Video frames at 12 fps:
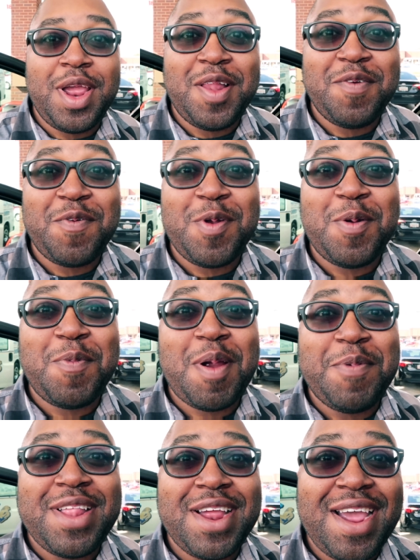Hello everyone, I'm
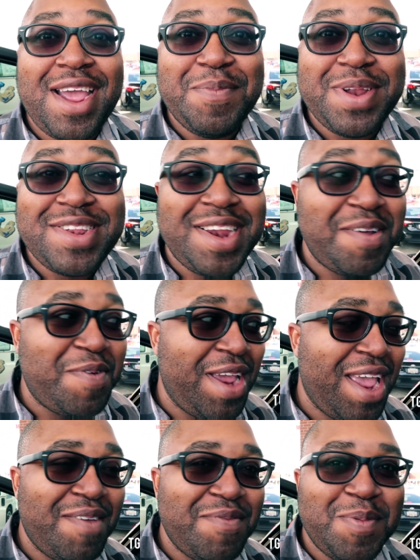Robert, that guy you met today if we
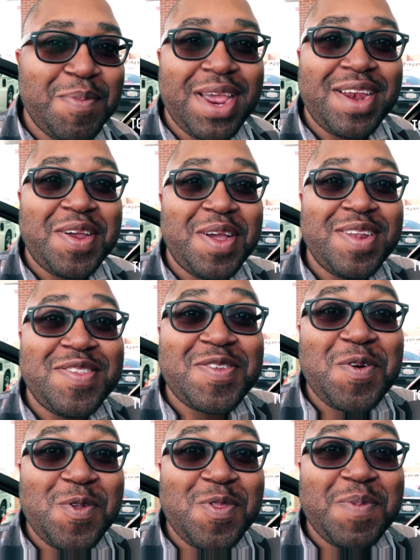haven't met, and
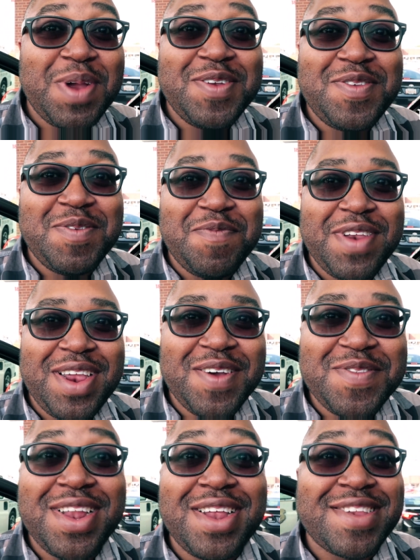scroll through my YouTube
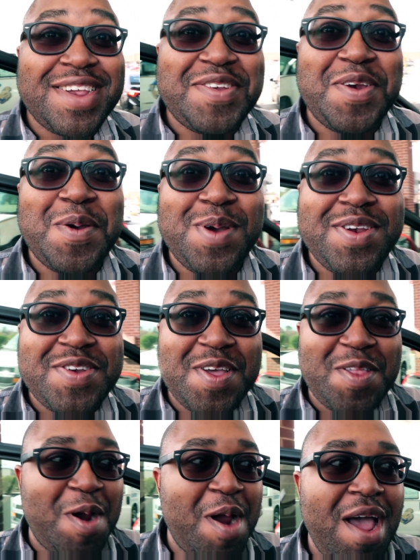videos and let's get to know each
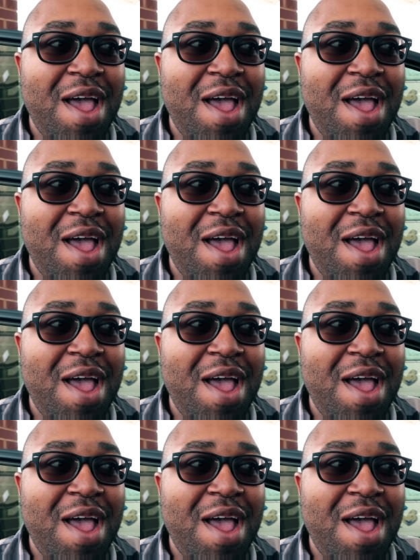other.